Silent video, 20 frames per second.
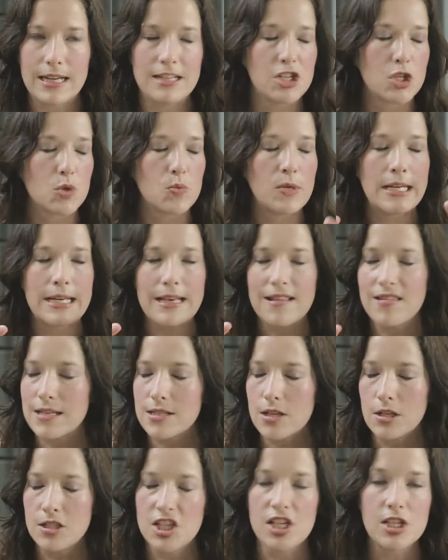I just want to get
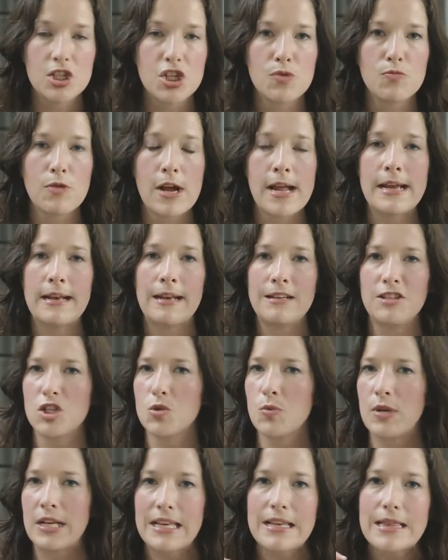this audition right. I
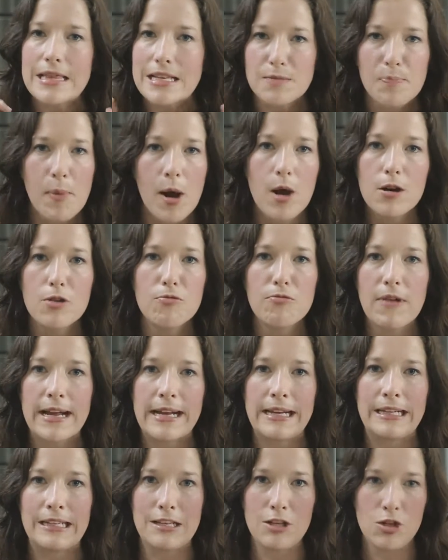just want to get this part right.